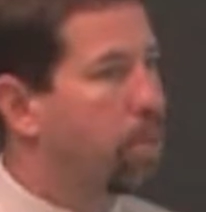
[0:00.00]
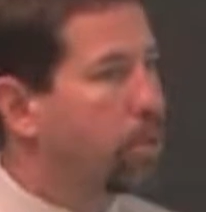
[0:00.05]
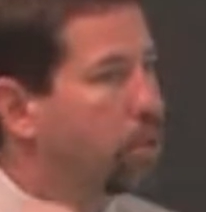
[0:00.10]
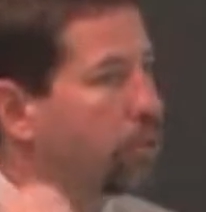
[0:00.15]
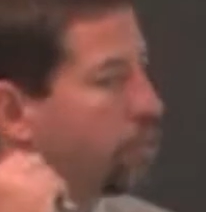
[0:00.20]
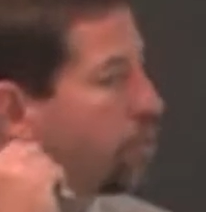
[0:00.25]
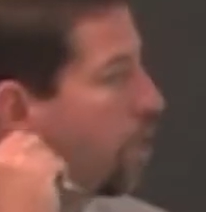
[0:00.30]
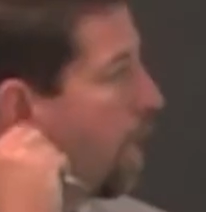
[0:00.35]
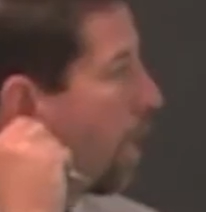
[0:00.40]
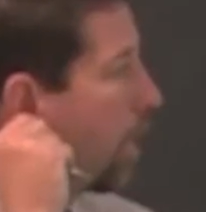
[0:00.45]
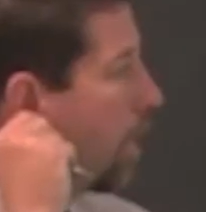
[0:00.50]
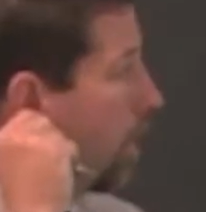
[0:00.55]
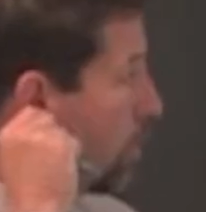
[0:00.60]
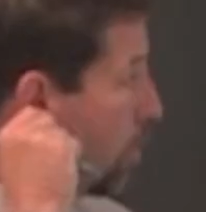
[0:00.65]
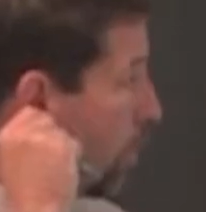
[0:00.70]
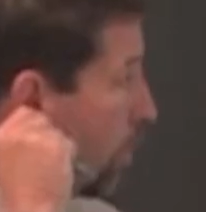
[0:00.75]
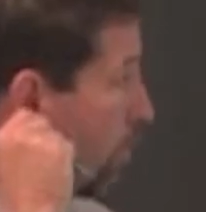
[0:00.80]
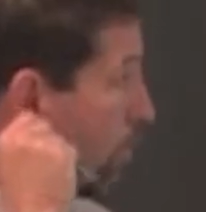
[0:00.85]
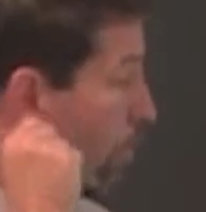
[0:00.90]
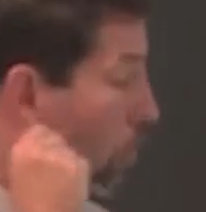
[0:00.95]
per second
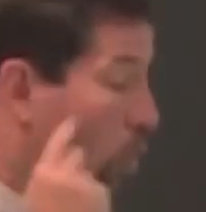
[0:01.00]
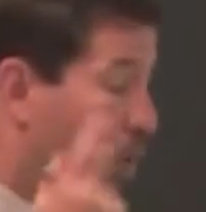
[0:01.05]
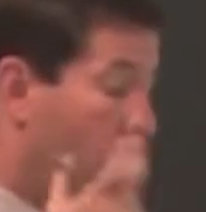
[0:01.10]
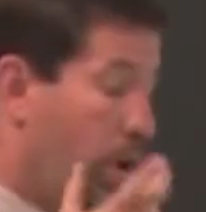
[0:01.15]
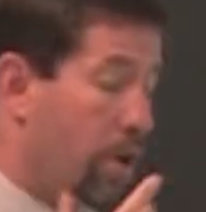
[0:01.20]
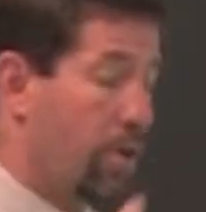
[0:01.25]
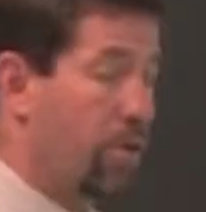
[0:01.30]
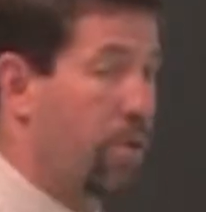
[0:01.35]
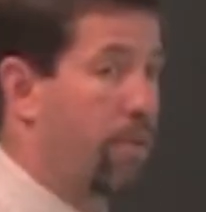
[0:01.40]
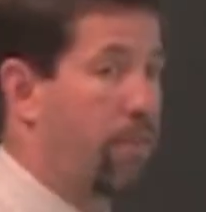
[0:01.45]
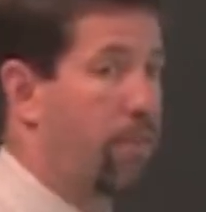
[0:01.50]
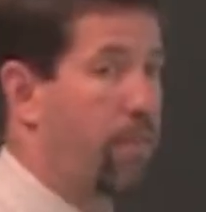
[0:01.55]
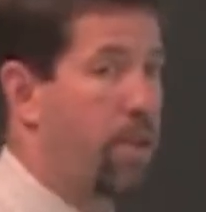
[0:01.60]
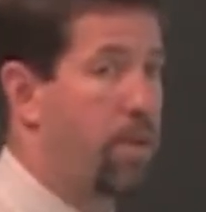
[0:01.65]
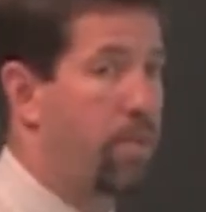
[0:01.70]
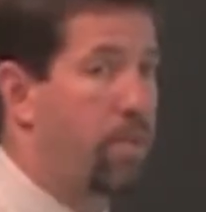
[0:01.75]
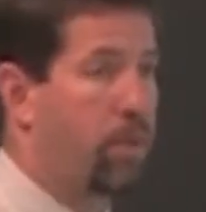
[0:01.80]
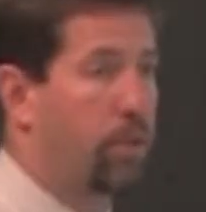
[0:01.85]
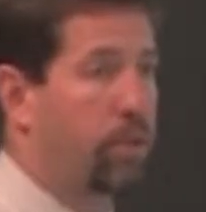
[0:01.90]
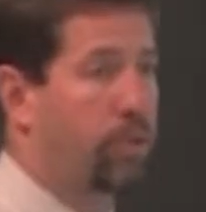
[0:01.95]
to 400
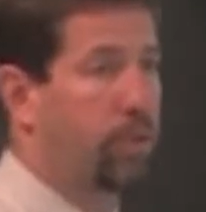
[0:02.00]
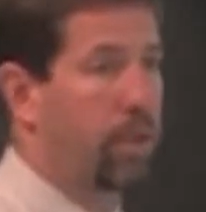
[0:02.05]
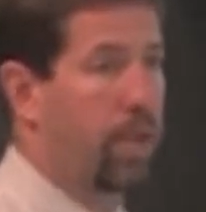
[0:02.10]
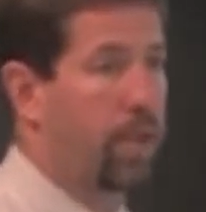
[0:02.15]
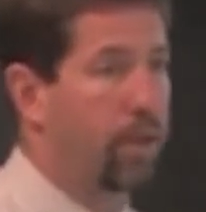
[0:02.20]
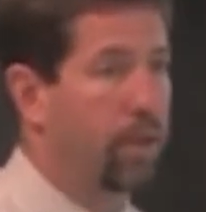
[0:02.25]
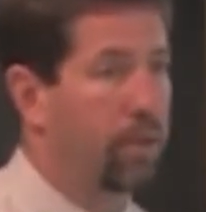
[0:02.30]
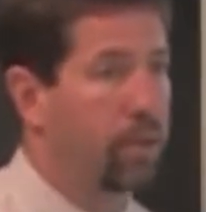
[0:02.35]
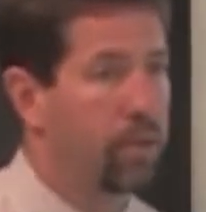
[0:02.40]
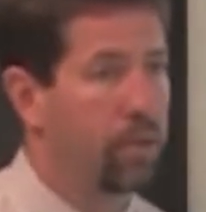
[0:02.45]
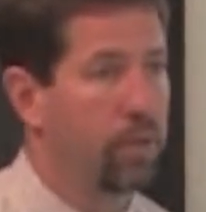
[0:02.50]
feet per second.